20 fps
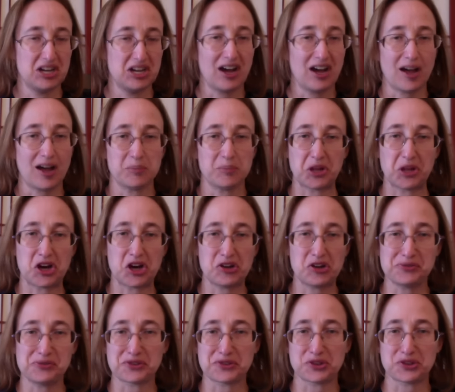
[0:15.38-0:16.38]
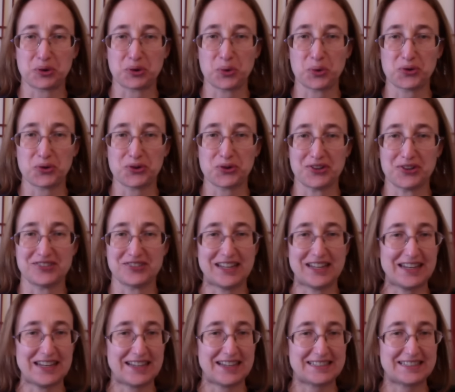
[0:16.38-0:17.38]
I blog over at
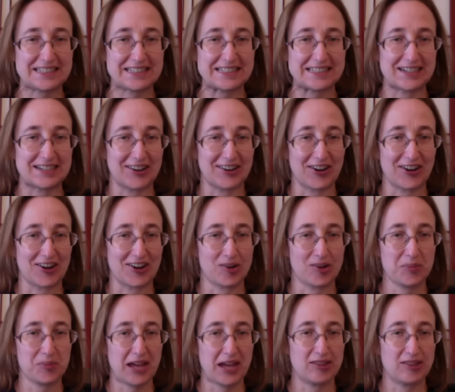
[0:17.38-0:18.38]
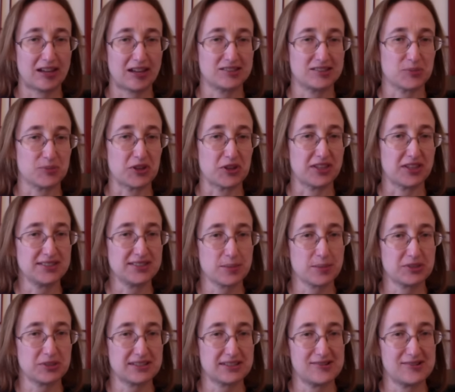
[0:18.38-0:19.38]
thecornerofknitandtea.com, and that's where this
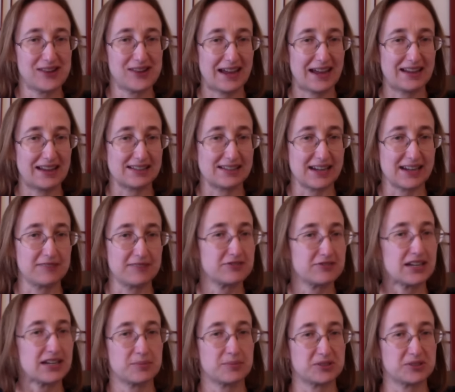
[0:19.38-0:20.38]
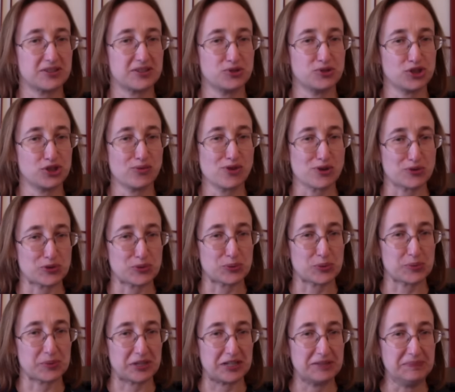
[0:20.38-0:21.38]
episode and every episode show notes will
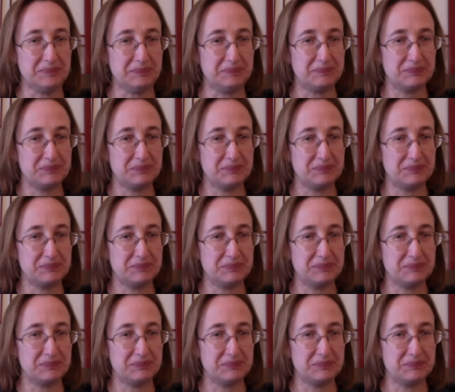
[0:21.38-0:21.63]
be.